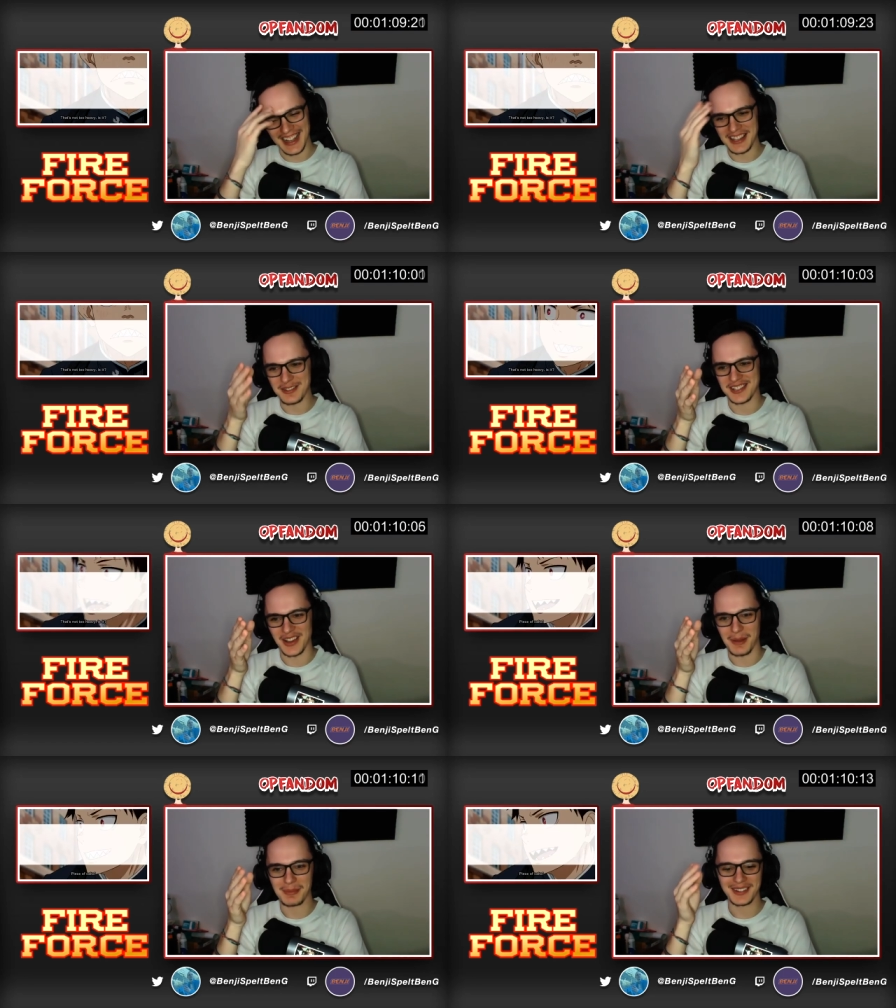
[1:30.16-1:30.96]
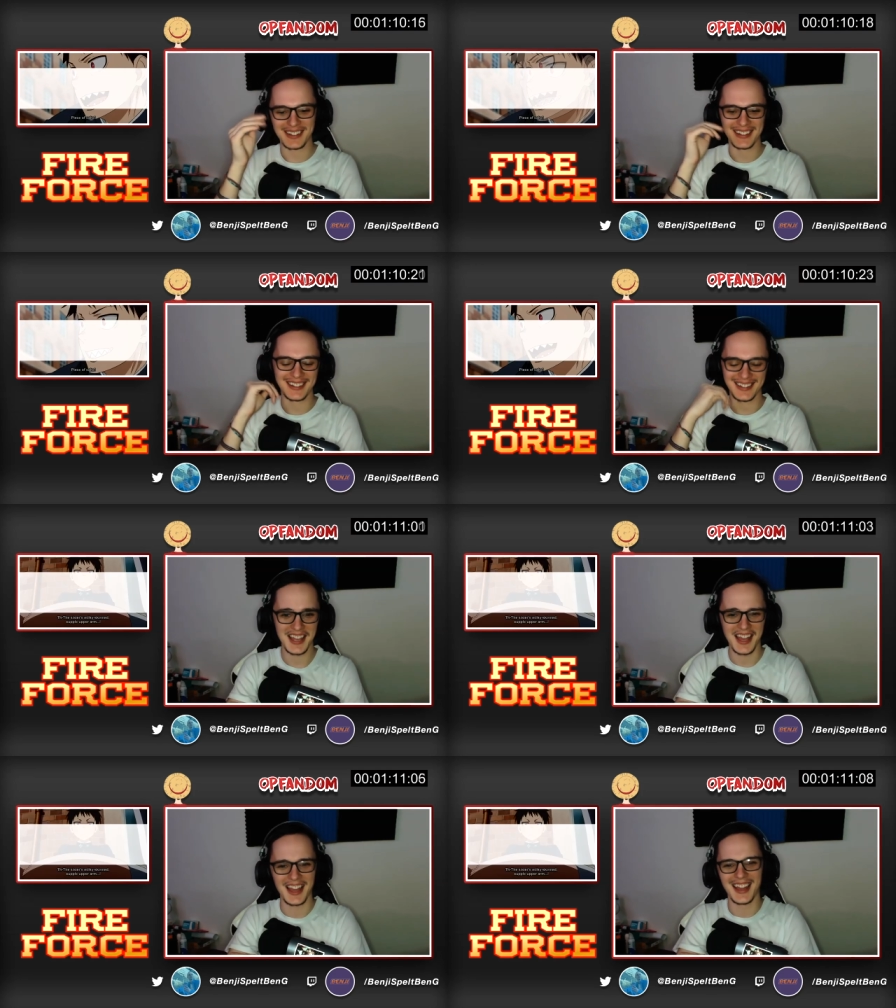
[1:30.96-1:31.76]
Can you stop?
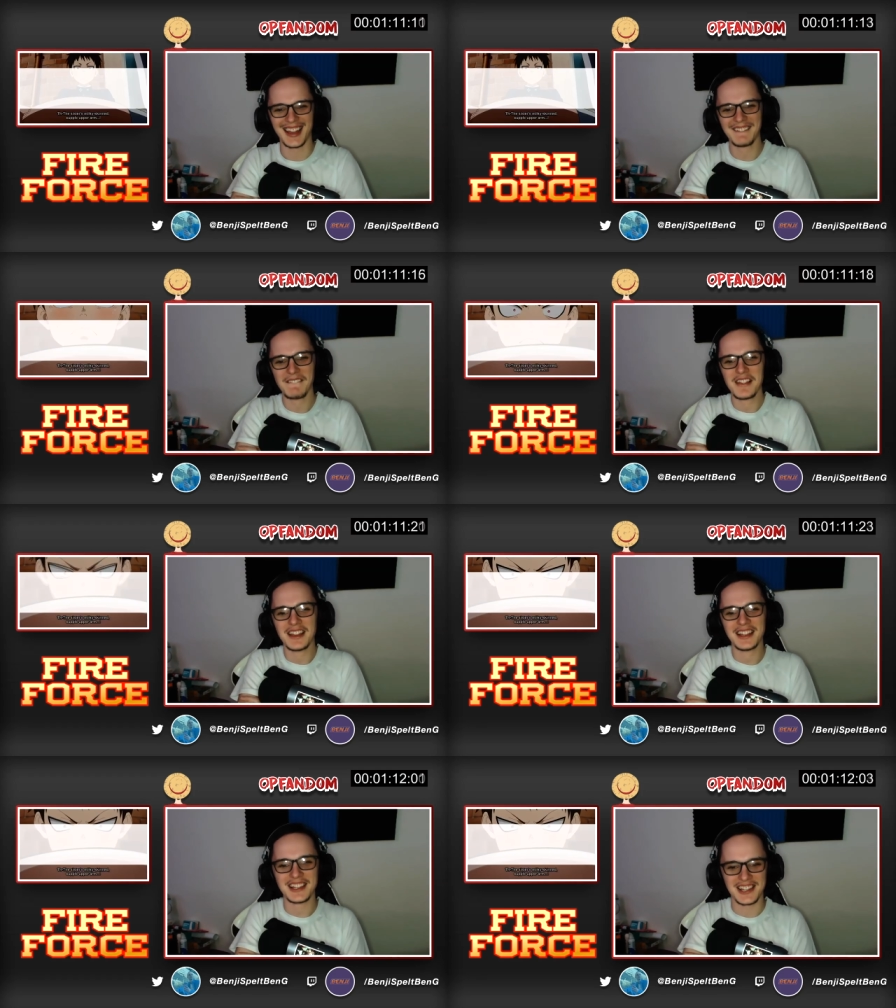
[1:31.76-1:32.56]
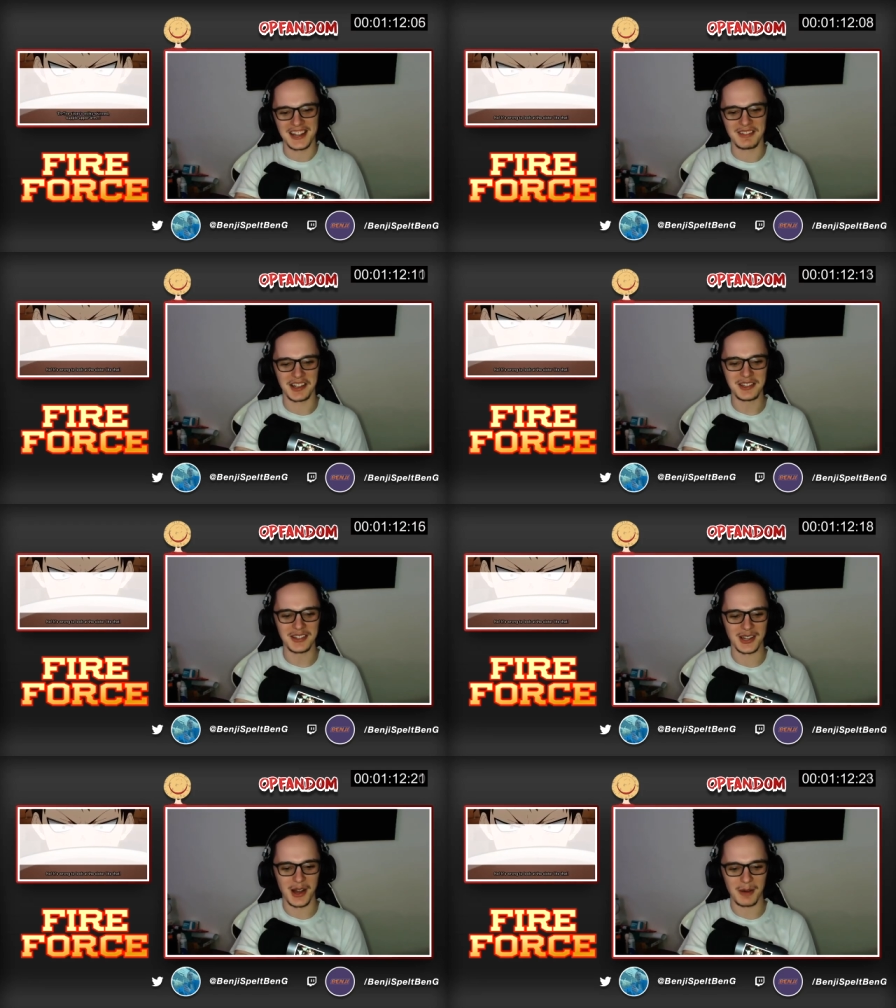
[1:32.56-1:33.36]
Shinra,
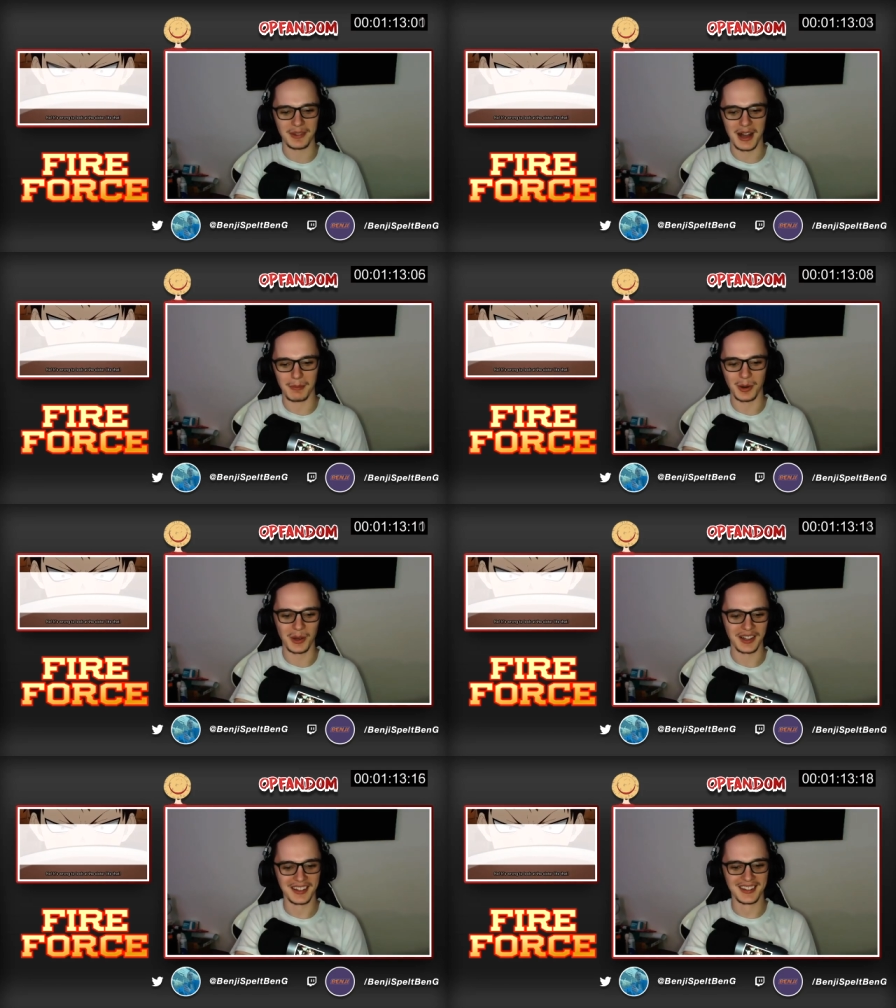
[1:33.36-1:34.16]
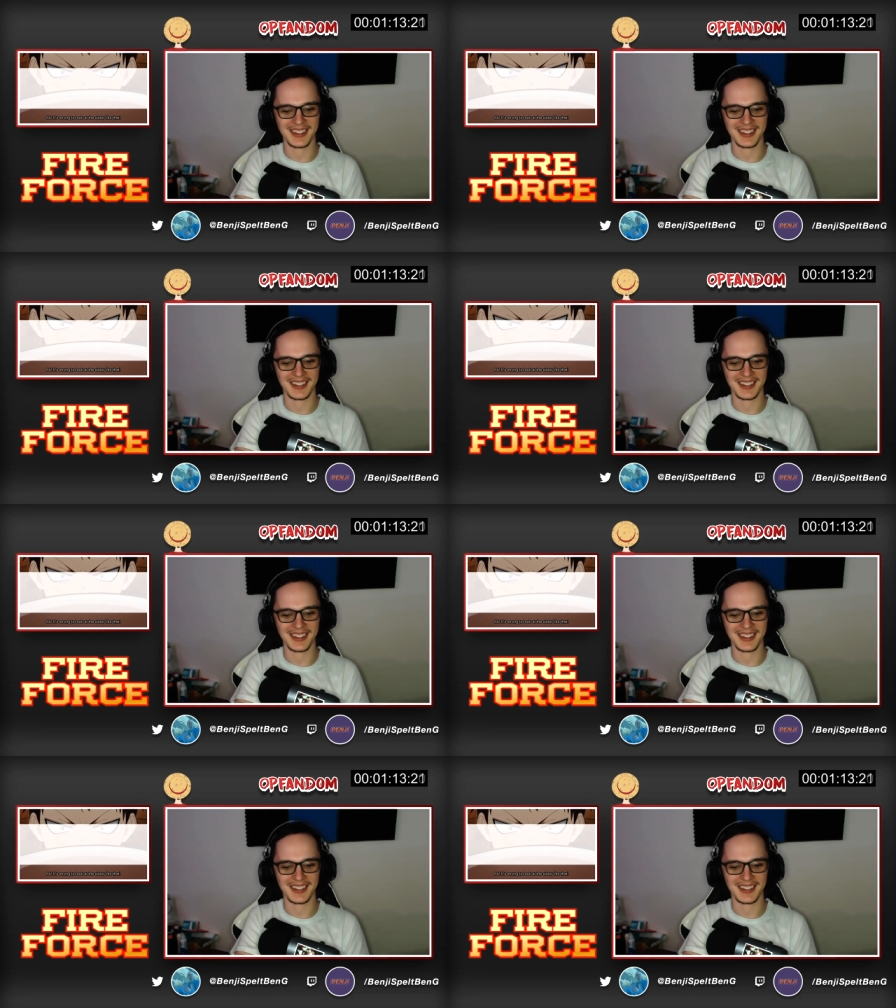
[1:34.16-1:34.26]
you calm down, boy.